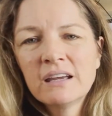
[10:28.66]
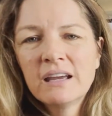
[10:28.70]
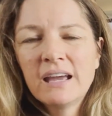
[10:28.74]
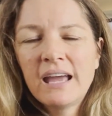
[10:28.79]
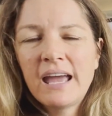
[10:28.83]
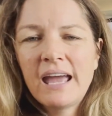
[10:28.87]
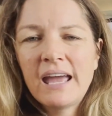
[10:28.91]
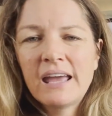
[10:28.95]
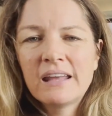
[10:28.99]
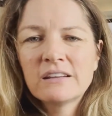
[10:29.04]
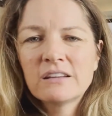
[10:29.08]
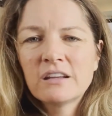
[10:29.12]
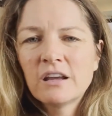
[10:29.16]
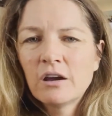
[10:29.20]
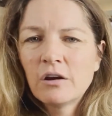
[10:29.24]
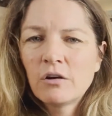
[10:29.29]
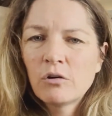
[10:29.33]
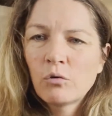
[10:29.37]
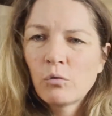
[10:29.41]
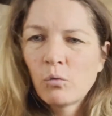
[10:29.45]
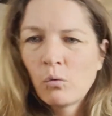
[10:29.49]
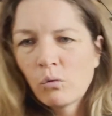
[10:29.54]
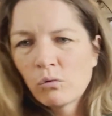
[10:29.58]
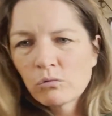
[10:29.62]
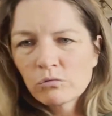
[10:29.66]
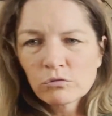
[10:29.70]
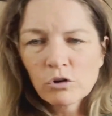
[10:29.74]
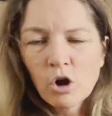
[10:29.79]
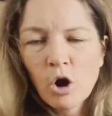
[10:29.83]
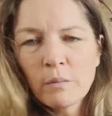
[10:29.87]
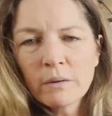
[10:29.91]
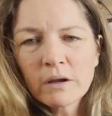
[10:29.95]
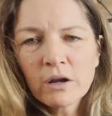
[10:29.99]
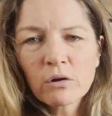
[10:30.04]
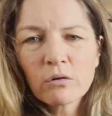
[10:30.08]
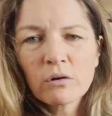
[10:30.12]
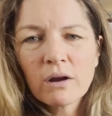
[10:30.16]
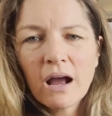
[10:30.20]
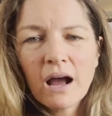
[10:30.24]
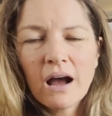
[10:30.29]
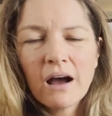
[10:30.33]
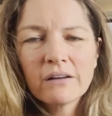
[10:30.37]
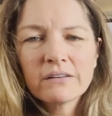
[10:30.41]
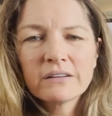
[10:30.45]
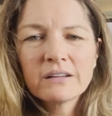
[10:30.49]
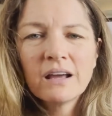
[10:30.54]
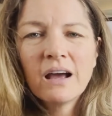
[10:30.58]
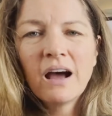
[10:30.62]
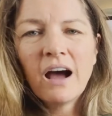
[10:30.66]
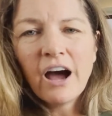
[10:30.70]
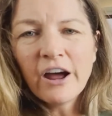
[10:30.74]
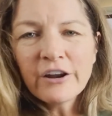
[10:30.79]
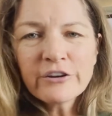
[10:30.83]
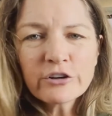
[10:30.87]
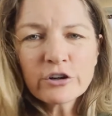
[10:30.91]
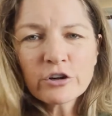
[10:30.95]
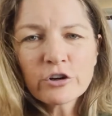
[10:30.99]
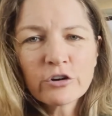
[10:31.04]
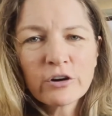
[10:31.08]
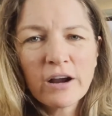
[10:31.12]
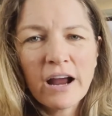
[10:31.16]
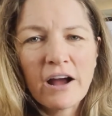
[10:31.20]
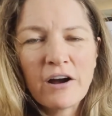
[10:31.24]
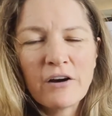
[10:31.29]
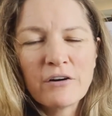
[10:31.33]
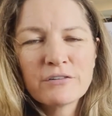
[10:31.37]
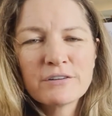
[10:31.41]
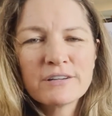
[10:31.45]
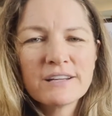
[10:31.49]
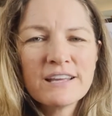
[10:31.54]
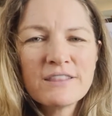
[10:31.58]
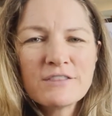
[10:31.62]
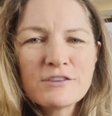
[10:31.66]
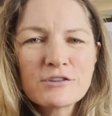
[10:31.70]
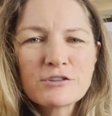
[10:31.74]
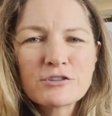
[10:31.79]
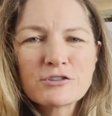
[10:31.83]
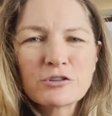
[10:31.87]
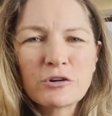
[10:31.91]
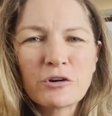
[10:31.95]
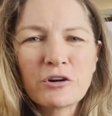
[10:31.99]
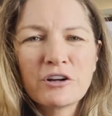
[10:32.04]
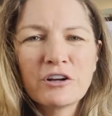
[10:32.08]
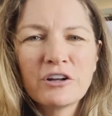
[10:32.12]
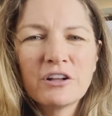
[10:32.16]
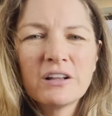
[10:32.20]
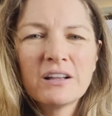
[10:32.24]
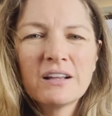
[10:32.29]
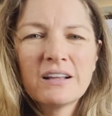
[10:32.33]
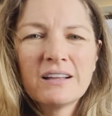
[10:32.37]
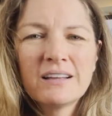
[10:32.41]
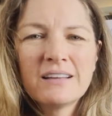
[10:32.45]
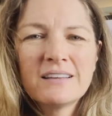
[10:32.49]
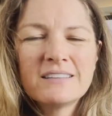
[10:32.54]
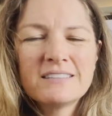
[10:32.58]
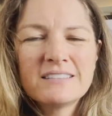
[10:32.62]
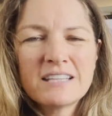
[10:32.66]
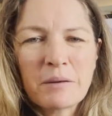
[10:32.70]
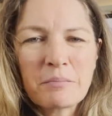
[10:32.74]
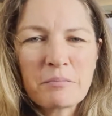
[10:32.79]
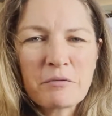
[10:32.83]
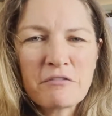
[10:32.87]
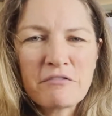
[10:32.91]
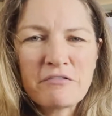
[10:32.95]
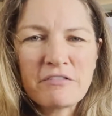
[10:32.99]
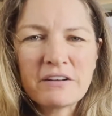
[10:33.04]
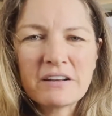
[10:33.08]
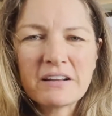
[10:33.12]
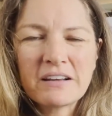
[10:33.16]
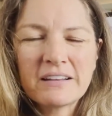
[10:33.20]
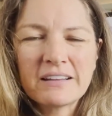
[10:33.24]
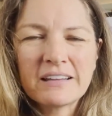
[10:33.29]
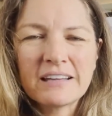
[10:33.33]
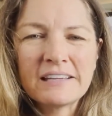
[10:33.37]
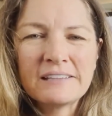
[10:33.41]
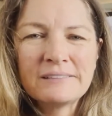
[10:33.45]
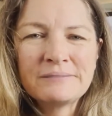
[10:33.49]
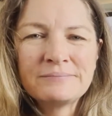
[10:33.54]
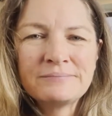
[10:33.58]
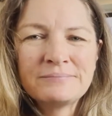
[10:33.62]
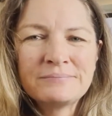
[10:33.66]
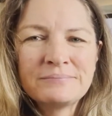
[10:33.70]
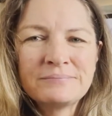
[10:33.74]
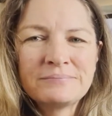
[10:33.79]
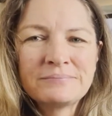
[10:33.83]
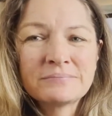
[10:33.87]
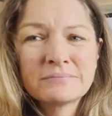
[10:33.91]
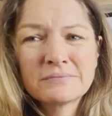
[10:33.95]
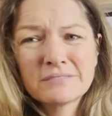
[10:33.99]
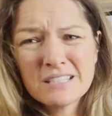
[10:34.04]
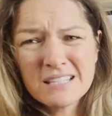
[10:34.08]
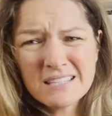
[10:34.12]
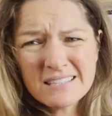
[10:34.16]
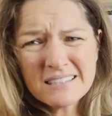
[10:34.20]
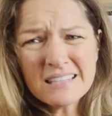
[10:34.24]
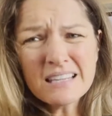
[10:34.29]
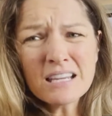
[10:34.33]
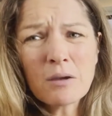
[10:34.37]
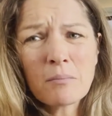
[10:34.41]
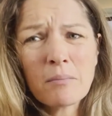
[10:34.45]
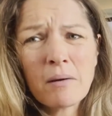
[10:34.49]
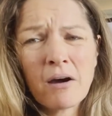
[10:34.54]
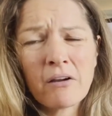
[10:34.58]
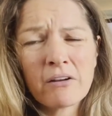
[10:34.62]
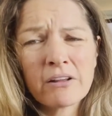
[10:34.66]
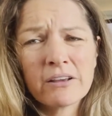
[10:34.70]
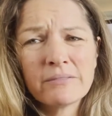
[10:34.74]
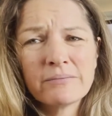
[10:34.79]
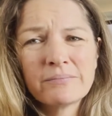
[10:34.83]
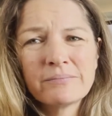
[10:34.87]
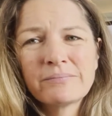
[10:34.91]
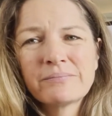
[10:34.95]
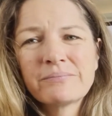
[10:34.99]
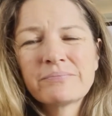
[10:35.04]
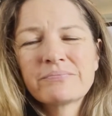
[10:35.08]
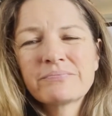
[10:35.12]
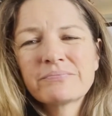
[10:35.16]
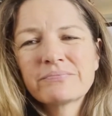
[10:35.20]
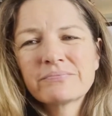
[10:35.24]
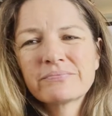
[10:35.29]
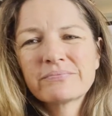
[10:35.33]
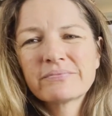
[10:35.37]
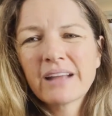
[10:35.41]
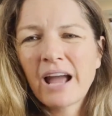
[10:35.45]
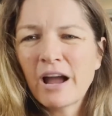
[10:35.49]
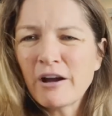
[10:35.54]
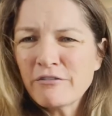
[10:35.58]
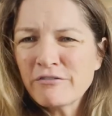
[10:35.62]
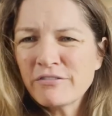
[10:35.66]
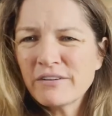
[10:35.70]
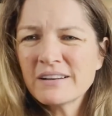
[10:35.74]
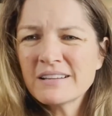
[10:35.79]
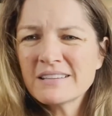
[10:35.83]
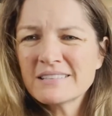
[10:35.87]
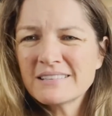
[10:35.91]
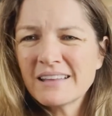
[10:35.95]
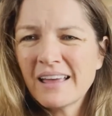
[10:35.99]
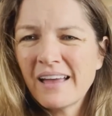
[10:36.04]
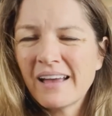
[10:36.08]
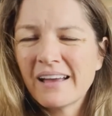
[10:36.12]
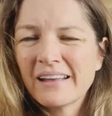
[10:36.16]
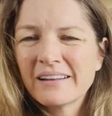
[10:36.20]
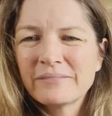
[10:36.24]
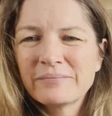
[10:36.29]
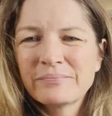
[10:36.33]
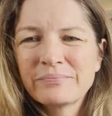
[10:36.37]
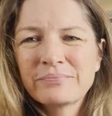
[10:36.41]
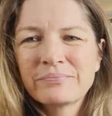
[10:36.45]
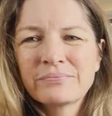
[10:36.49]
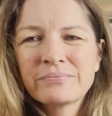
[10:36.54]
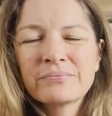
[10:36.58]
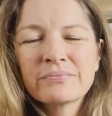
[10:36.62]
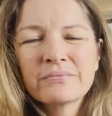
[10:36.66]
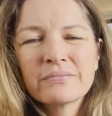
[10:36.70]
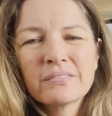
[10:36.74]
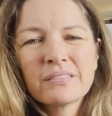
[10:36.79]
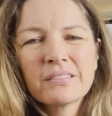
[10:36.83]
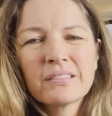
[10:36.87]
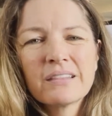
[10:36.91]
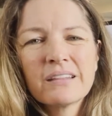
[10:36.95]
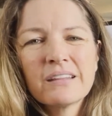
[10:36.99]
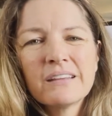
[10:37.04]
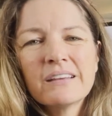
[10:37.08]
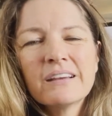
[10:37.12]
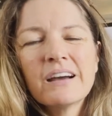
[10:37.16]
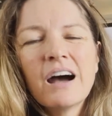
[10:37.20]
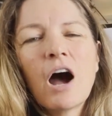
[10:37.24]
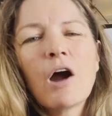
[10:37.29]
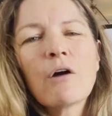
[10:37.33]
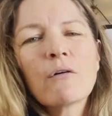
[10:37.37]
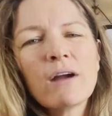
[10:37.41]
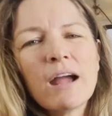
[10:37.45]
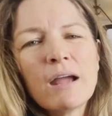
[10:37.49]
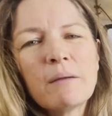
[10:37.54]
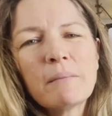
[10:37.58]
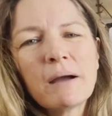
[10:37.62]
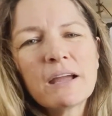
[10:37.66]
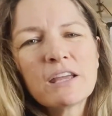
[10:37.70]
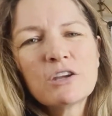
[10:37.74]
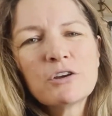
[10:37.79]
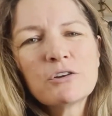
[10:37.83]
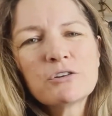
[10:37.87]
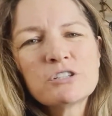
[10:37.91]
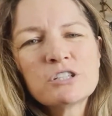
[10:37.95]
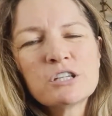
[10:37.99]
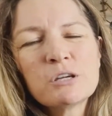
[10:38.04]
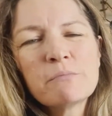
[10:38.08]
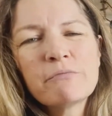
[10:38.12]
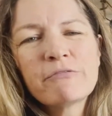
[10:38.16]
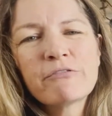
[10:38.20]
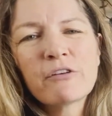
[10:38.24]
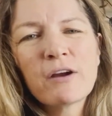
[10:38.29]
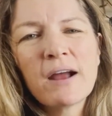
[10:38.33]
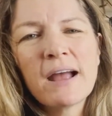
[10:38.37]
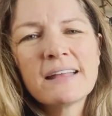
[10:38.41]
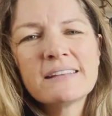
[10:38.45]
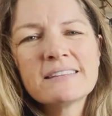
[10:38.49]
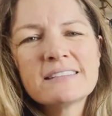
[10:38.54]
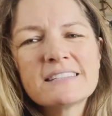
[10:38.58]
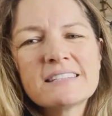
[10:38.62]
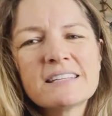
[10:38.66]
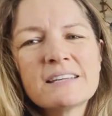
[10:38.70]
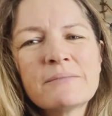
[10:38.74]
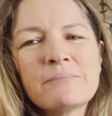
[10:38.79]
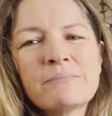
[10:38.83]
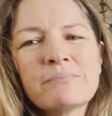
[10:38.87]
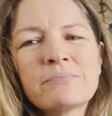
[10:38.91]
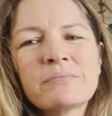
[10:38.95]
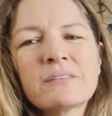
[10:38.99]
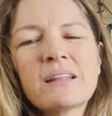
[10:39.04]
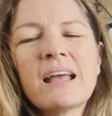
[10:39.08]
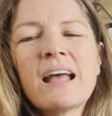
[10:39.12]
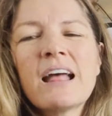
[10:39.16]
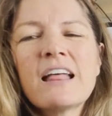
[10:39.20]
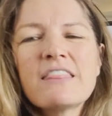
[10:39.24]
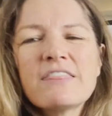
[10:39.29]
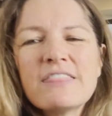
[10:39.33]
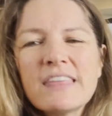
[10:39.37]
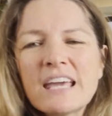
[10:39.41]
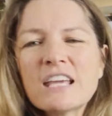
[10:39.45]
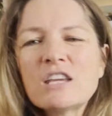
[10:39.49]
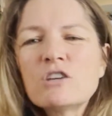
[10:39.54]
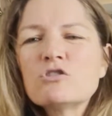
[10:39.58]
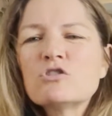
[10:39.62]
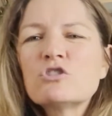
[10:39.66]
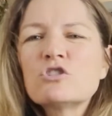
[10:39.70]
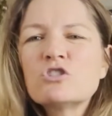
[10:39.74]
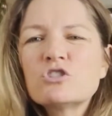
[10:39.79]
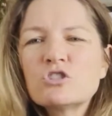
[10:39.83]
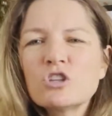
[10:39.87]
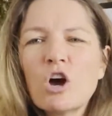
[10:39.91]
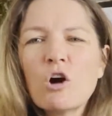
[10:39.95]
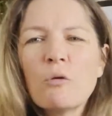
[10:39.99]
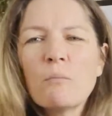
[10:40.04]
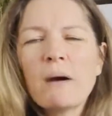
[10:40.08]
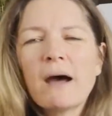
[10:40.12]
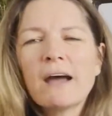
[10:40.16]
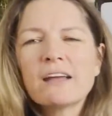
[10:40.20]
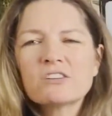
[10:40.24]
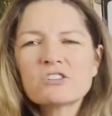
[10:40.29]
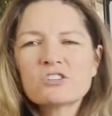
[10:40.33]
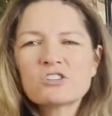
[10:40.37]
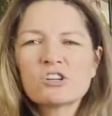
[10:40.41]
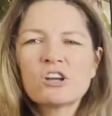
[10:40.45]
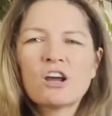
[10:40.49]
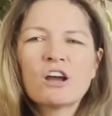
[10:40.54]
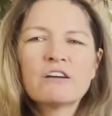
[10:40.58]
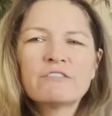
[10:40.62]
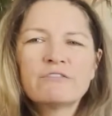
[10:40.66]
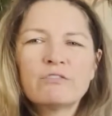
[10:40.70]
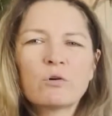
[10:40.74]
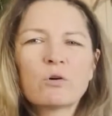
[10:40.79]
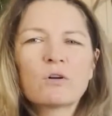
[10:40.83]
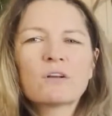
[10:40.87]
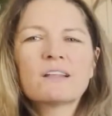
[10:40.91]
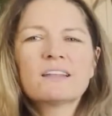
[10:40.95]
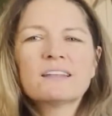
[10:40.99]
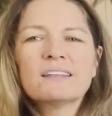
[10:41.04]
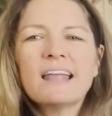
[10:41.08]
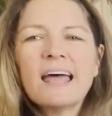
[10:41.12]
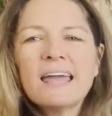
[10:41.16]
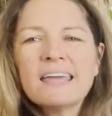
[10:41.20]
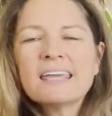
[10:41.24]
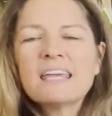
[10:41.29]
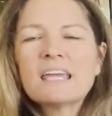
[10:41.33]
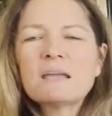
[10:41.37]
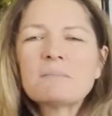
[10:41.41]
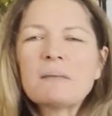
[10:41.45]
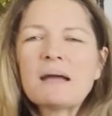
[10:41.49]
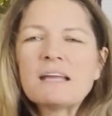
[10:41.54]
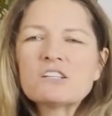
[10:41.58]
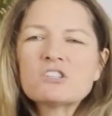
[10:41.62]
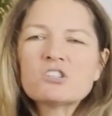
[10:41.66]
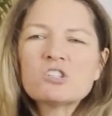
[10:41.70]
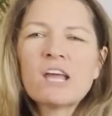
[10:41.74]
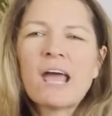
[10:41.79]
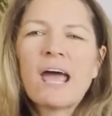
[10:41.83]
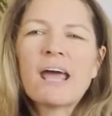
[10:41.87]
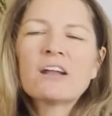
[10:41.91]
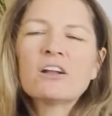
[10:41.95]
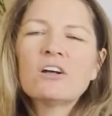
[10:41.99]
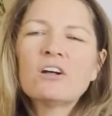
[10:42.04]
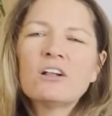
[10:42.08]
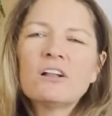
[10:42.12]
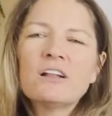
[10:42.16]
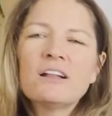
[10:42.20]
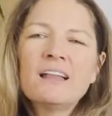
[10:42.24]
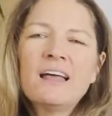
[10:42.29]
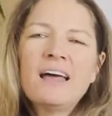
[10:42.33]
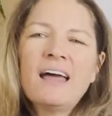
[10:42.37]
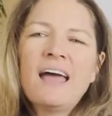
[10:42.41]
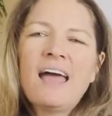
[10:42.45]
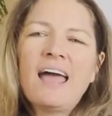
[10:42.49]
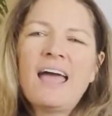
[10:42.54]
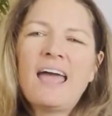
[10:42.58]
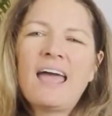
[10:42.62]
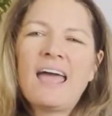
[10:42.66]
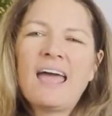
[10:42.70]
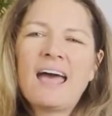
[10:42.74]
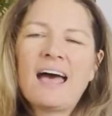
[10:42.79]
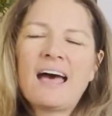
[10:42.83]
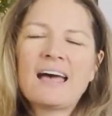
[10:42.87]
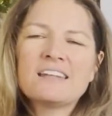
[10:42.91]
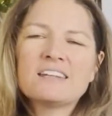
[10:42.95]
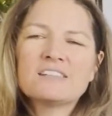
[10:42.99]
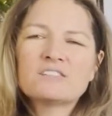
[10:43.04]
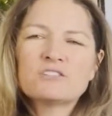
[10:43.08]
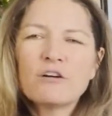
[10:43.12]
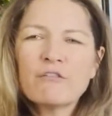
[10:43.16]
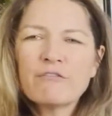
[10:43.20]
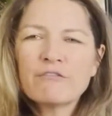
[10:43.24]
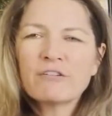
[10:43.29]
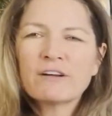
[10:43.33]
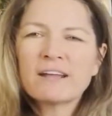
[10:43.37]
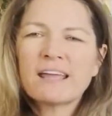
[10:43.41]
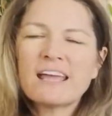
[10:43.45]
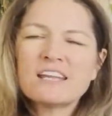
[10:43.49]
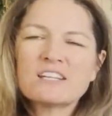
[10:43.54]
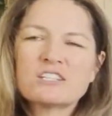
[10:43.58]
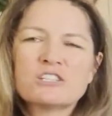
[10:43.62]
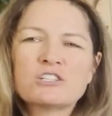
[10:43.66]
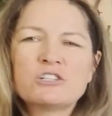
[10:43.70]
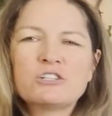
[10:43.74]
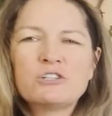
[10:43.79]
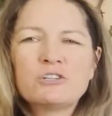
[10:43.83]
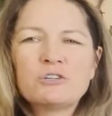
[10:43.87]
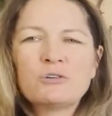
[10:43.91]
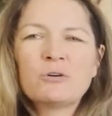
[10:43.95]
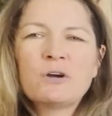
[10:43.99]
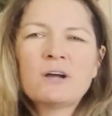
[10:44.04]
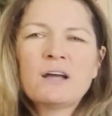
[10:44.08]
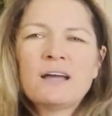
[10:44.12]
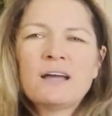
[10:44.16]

and roaming around underground in the soil saprophytically. Just think about it. How fun is that? All right, my YouTube friends, thank you so much for liking my channel, and don't forget to,